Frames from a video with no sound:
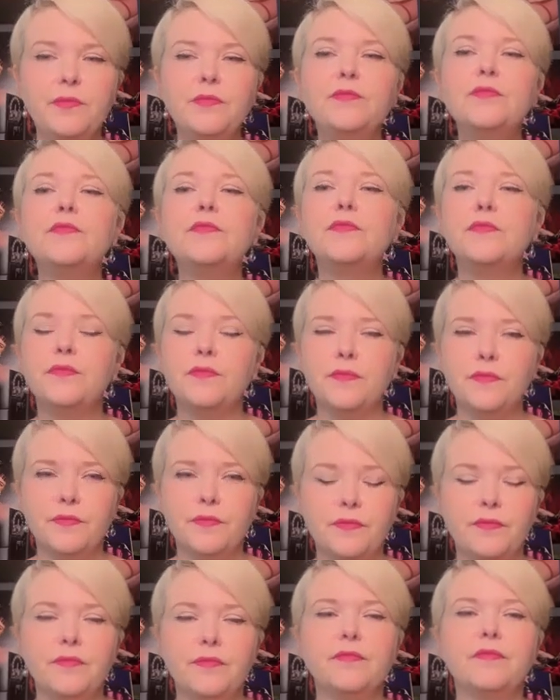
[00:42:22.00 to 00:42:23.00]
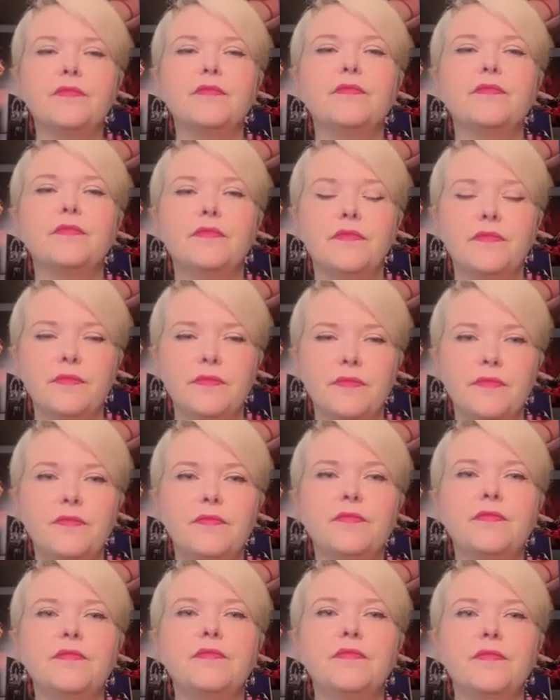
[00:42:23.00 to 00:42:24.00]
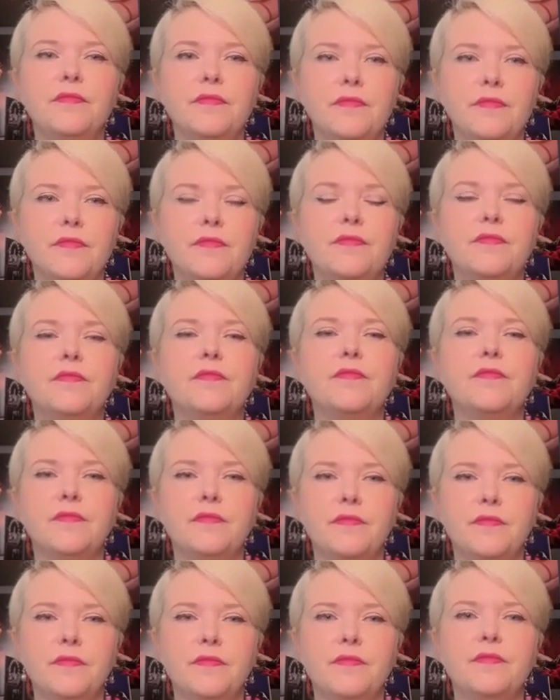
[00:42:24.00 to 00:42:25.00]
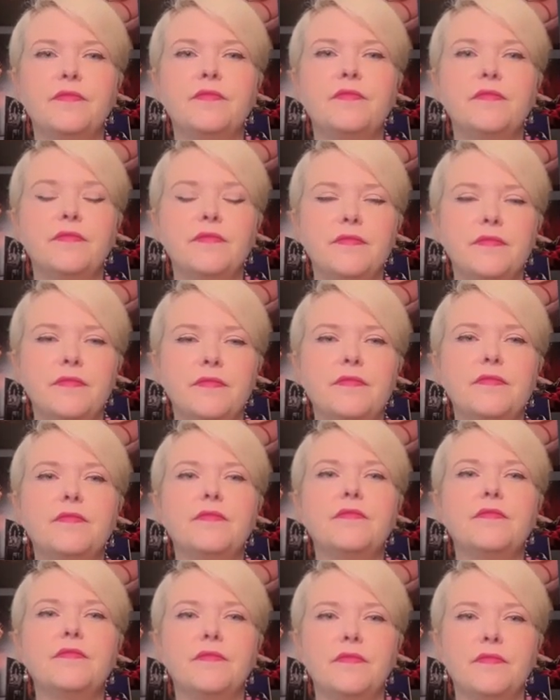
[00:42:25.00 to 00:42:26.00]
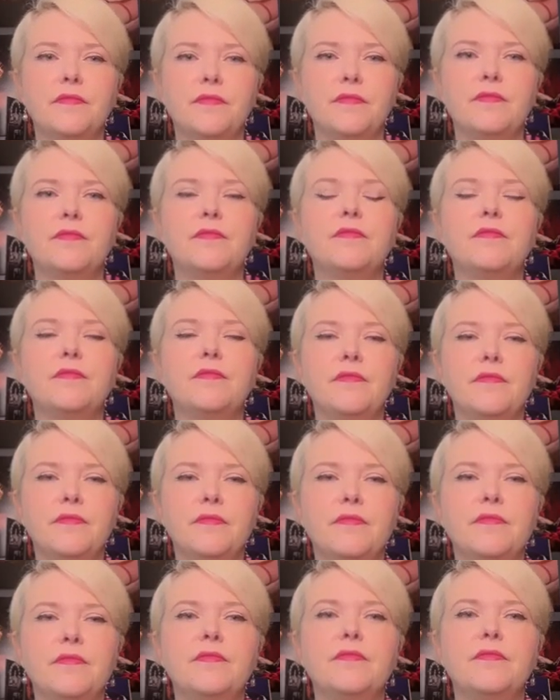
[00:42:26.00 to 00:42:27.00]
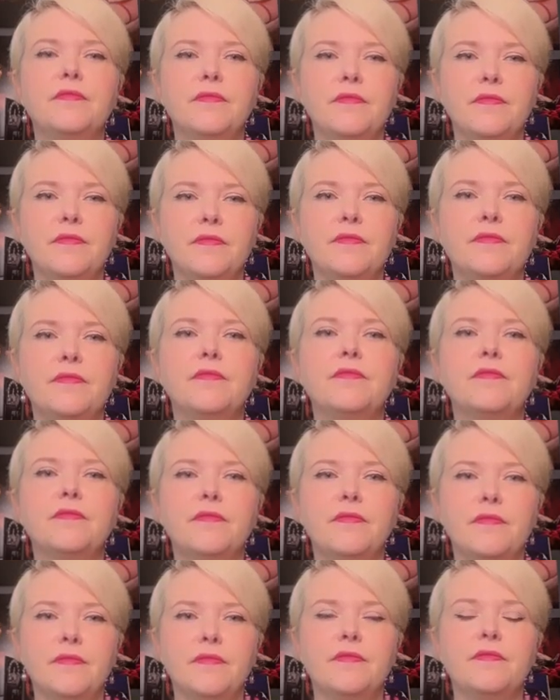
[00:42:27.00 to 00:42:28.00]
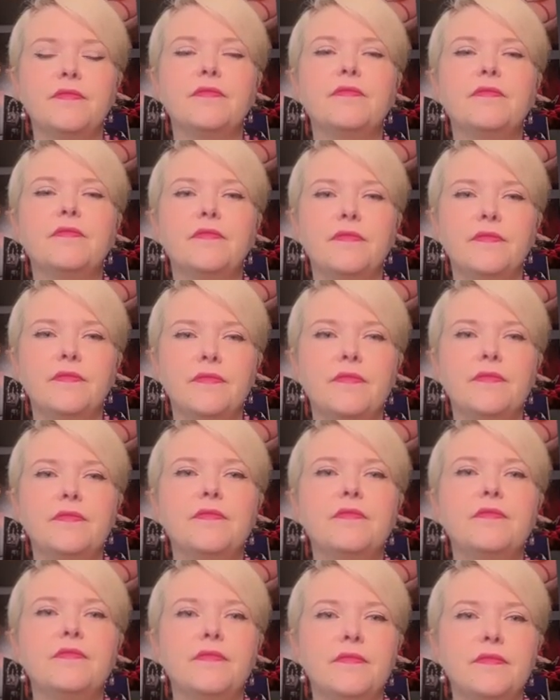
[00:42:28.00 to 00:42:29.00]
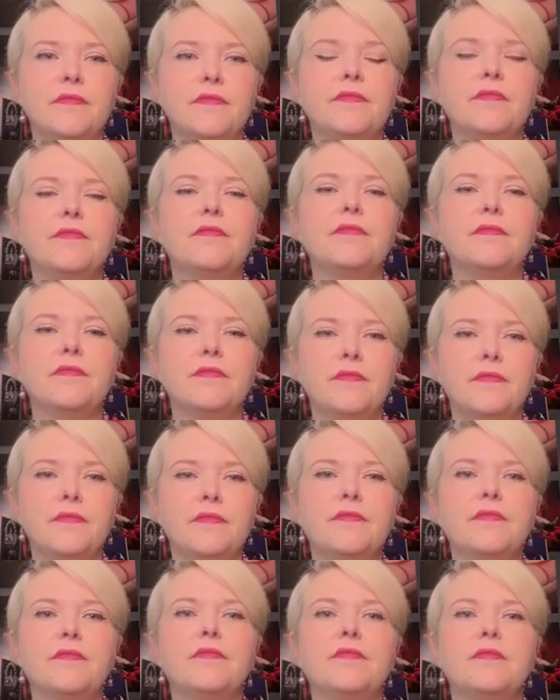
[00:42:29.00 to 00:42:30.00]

[no speech]